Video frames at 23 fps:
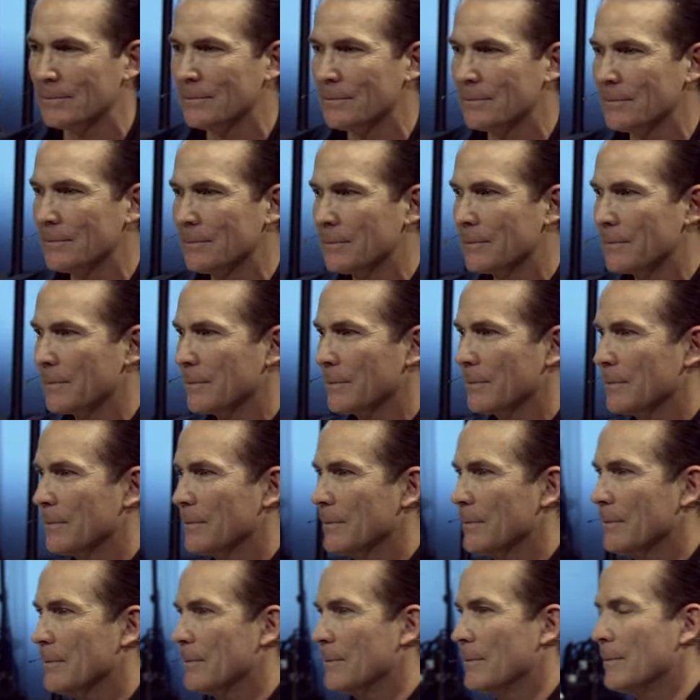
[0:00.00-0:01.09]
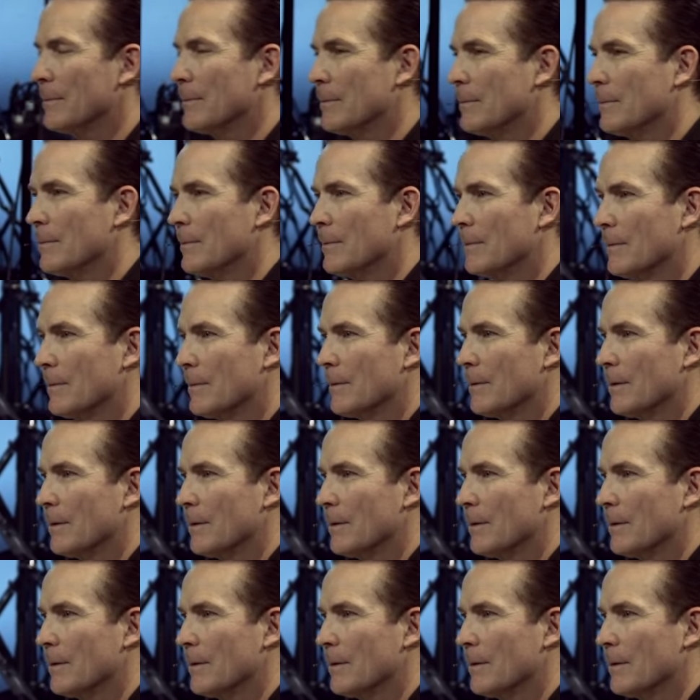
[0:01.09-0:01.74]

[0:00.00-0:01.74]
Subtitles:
Nobody speaks.